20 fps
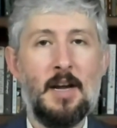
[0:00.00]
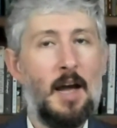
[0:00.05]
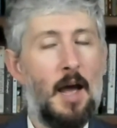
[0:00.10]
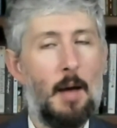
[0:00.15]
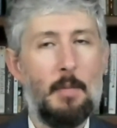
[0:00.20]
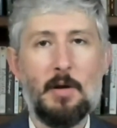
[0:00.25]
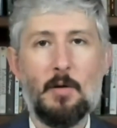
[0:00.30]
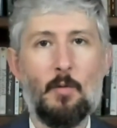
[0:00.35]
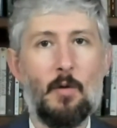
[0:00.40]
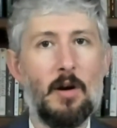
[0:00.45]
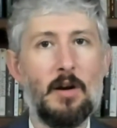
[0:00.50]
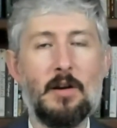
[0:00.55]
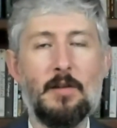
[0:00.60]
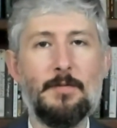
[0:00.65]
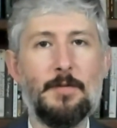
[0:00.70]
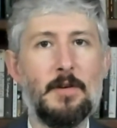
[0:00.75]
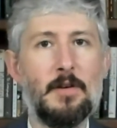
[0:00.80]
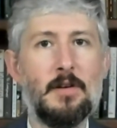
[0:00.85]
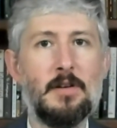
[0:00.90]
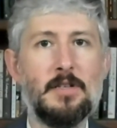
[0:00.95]
I've been working
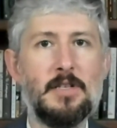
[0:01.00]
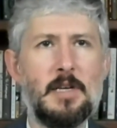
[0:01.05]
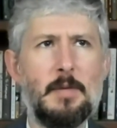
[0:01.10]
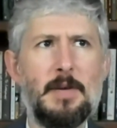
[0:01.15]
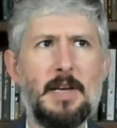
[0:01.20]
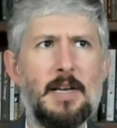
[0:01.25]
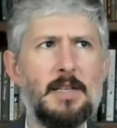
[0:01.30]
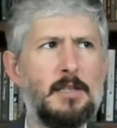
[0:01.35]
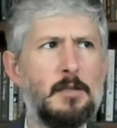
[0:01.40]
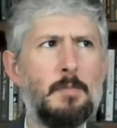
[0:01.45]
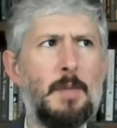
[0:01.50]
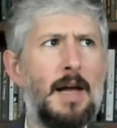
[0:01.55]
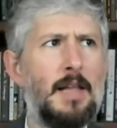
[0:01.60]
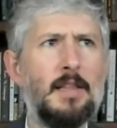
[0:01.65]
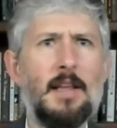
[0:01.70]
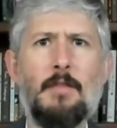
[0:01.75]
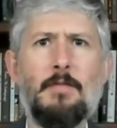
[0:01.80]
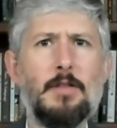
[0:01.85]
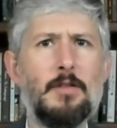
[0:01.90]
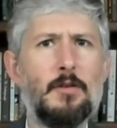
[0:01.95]
for CBS. It's my
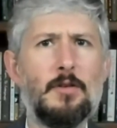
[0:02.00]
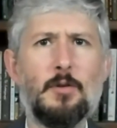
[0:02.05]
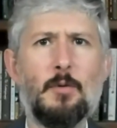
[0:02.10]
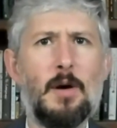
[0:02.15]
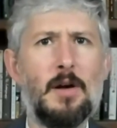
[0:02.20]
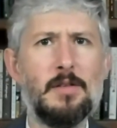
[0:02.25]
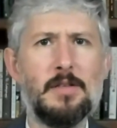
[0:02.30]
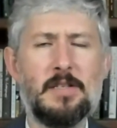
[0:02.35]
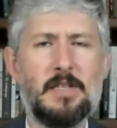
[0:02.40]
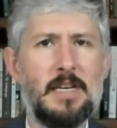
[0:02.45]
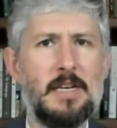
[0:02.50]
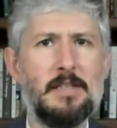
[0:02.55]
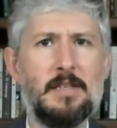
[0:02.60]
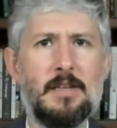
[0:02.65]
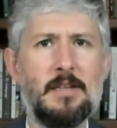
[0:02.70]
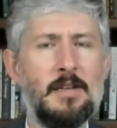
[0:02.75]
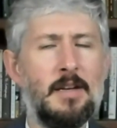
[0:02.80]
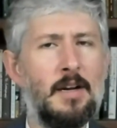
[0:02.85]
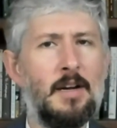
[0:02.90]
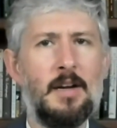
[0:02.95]
11th or 12th
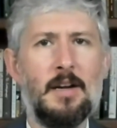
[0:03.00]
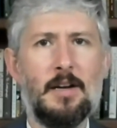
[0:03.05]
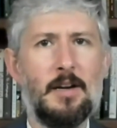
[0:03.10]
season.